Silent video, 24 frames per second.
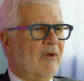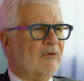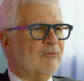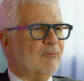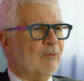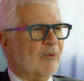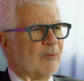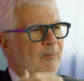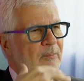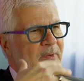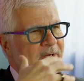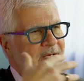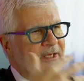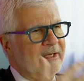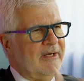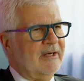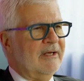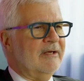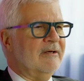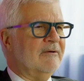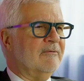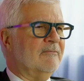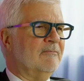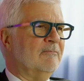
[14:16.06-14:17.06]
as we're
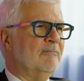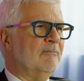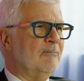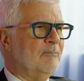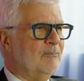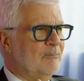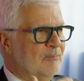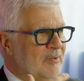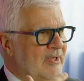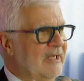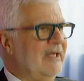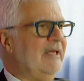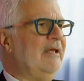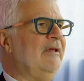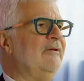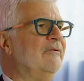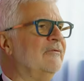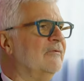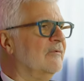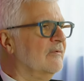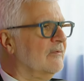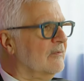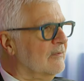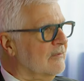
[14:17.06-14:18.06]
beginning to
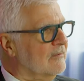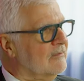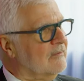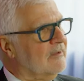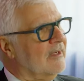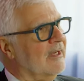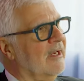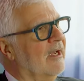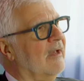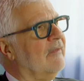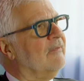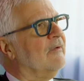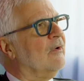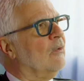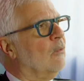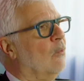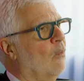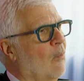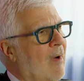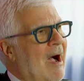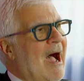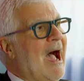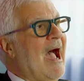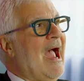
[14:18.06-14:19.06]
piece together
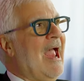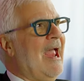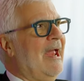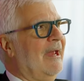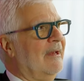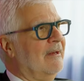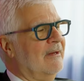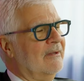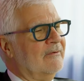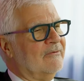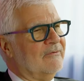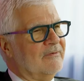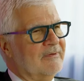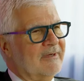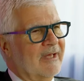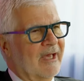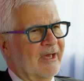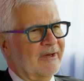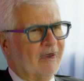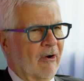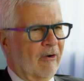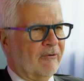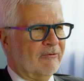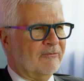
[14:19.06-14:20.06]
why it's
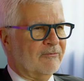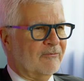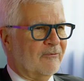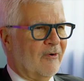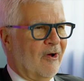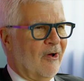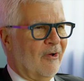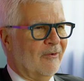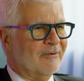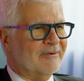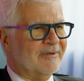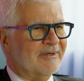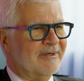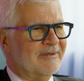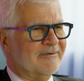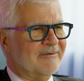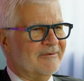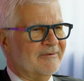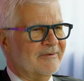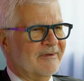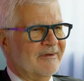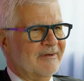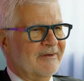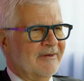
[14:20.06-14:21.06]
not our fault,
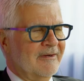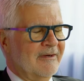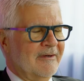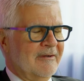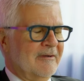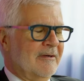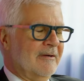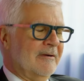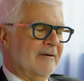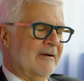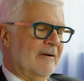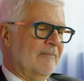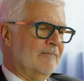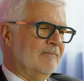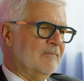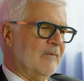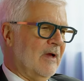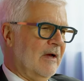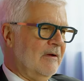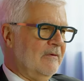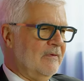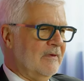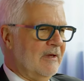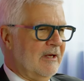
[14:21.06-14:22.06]
it's,
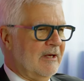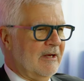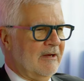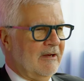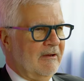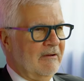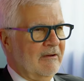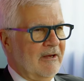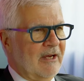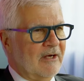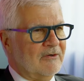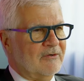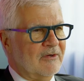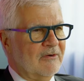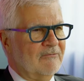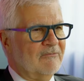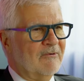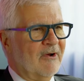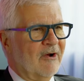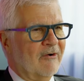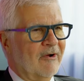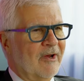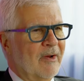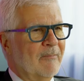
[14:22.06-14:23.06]
I think, actually
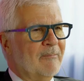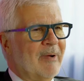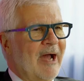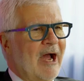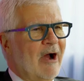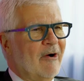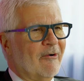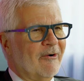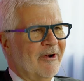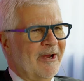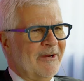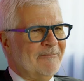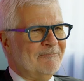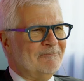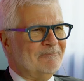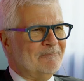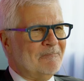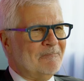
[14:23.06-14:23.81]
very empowering.